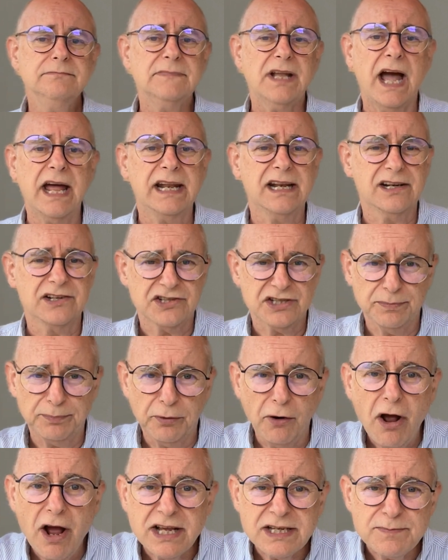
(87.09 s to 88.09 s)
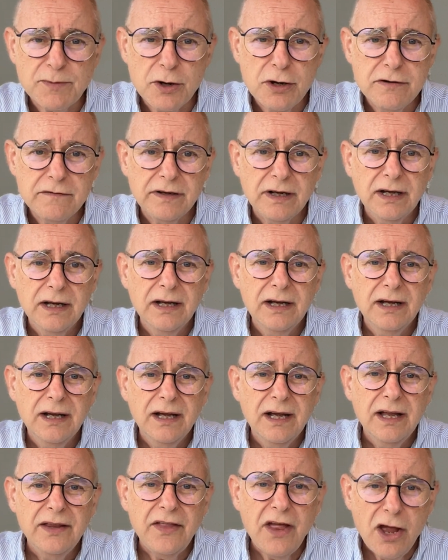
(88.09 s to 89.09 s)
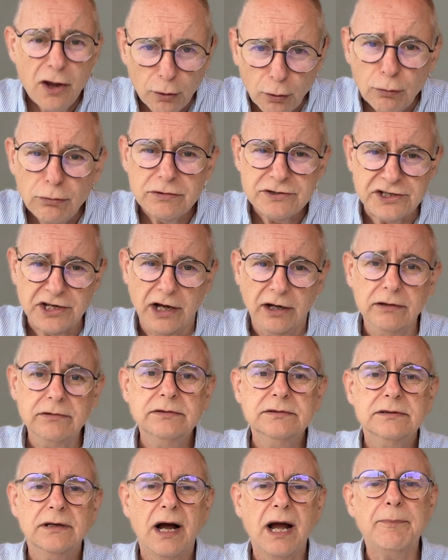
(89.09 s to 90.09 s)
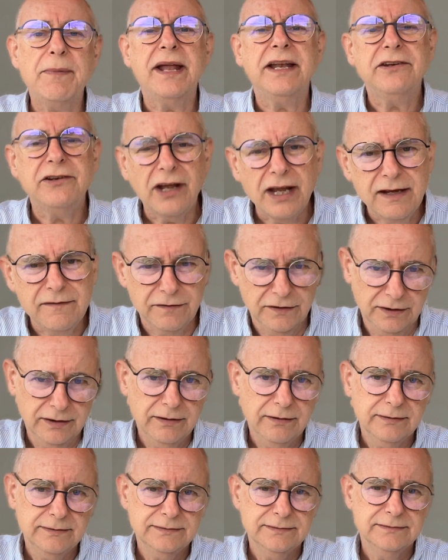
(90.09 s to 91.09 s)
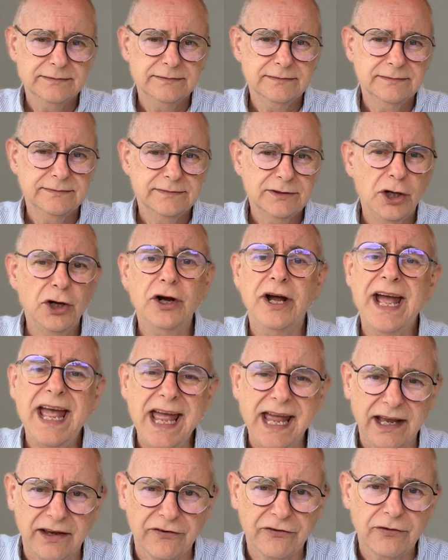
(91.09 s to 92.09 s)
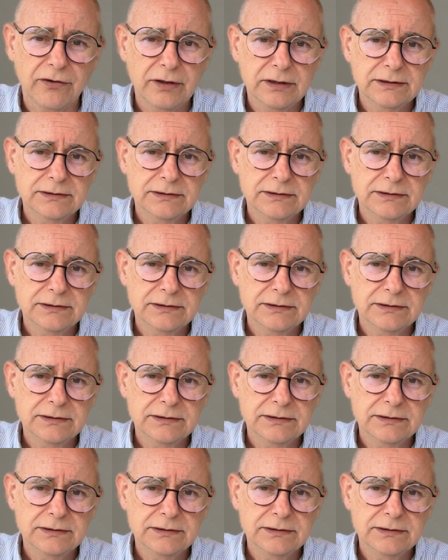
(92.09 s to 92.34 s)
And in a surprise move, there also I met David, her ex.